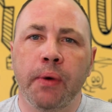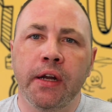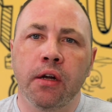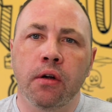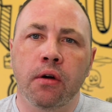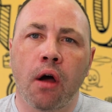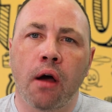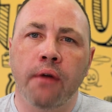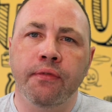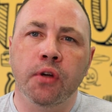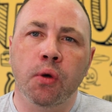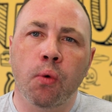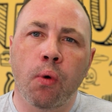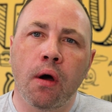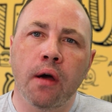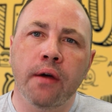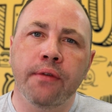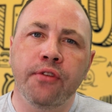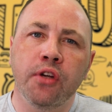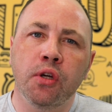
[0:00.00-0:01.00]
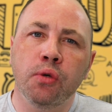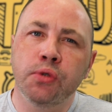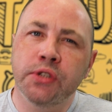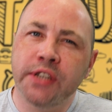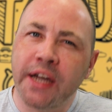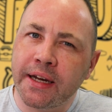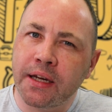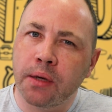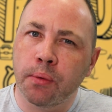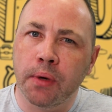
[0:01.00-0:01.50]
we look after quite a few
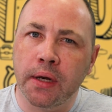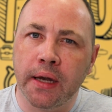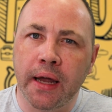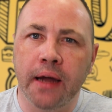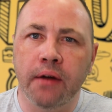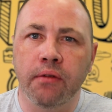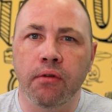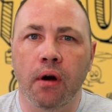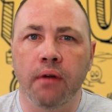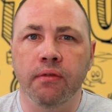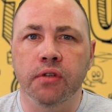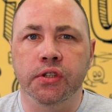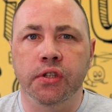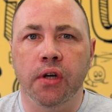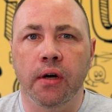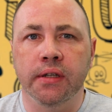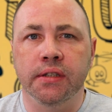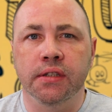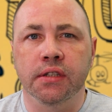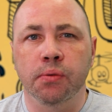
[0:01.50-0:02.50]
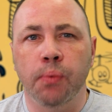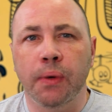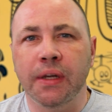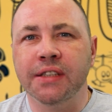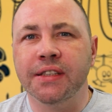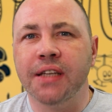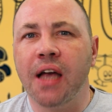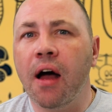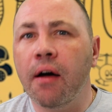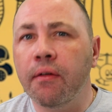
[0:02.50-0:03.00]
Jaguar Land Rover sites as well
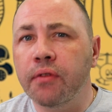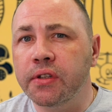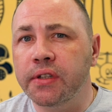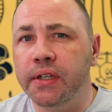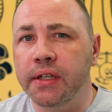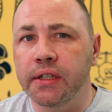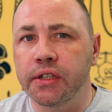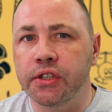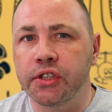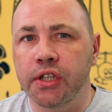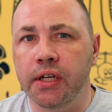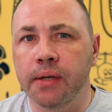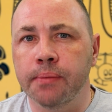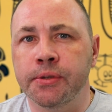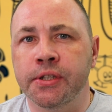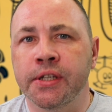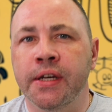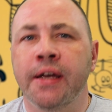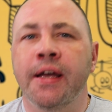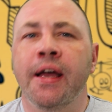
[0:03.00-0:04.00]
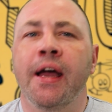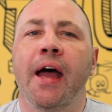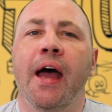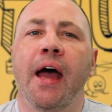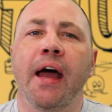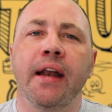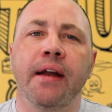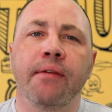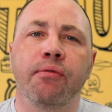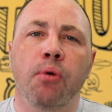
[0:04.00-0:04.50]
as other dealerships
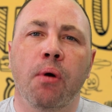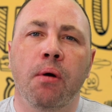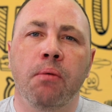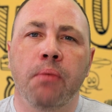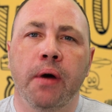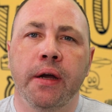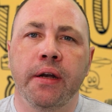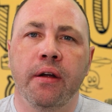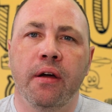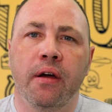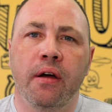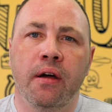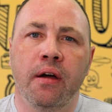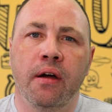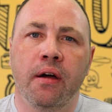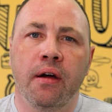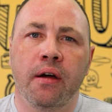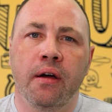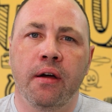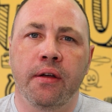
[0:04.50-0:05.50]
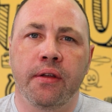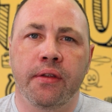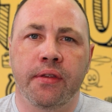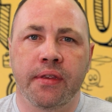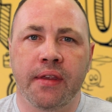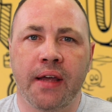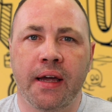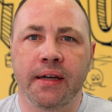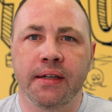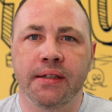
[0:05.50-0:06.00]
and everyone went, uh,
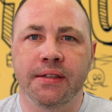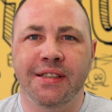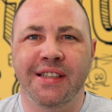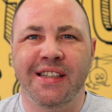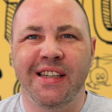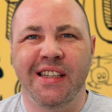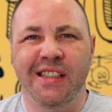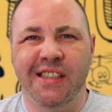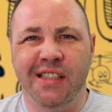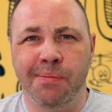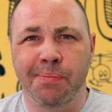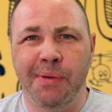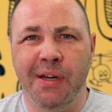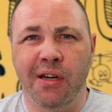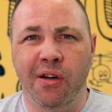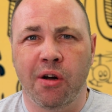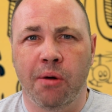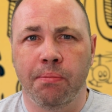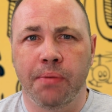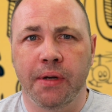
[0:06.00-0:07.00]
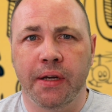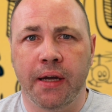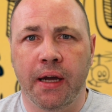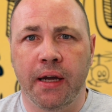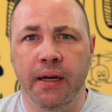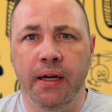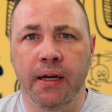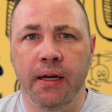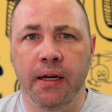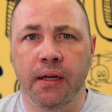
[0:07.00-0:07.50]
thanks, it's a bit
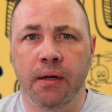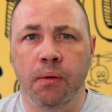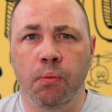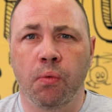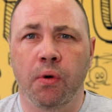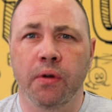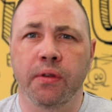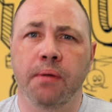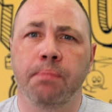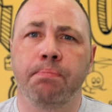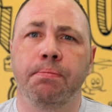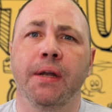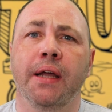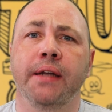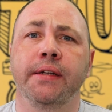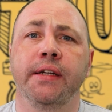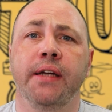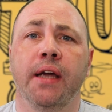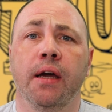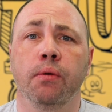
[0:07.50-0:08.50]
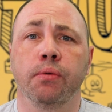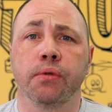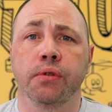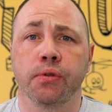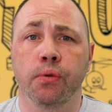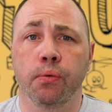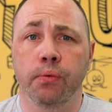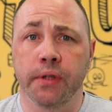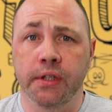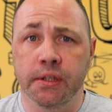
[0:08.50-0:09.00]
complicated, what the bloody hell
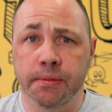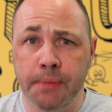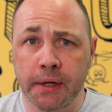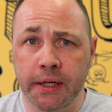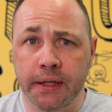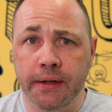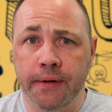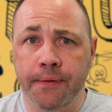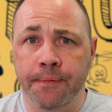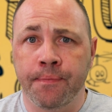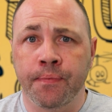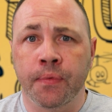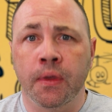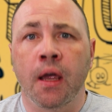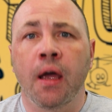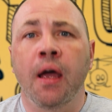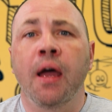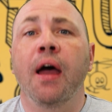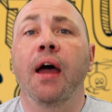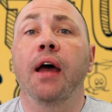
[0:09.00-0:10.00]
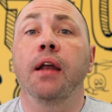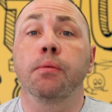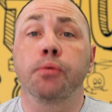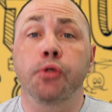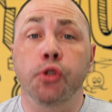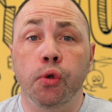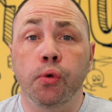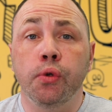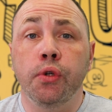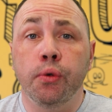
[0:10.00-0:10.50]
does all this mean? And I'm
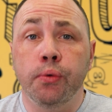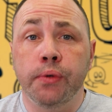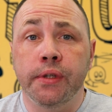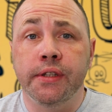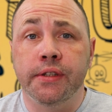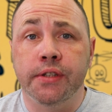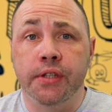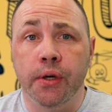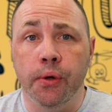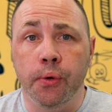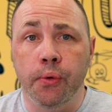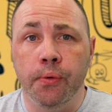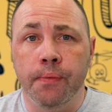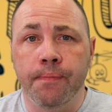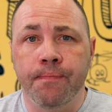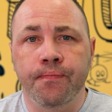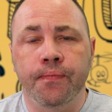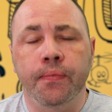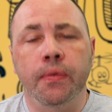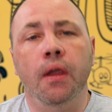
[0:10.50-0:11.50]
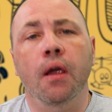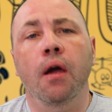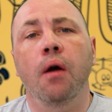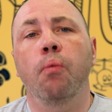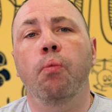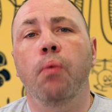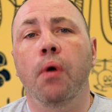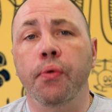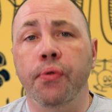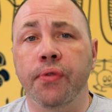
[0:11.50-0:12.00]
sure you did too.
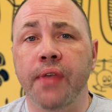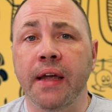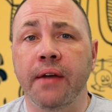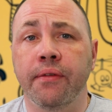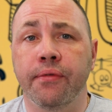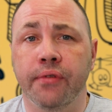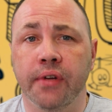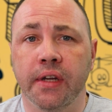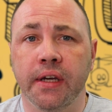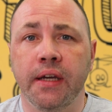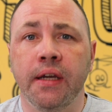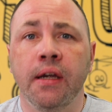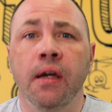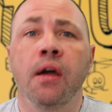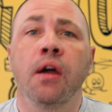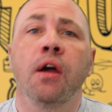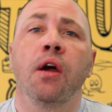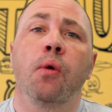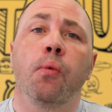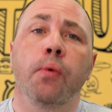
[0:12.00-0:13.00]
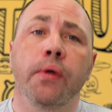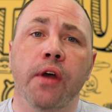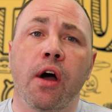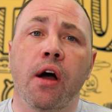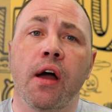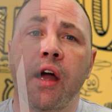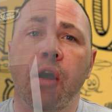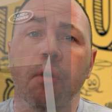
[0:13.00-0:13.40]
Well thankfully, with our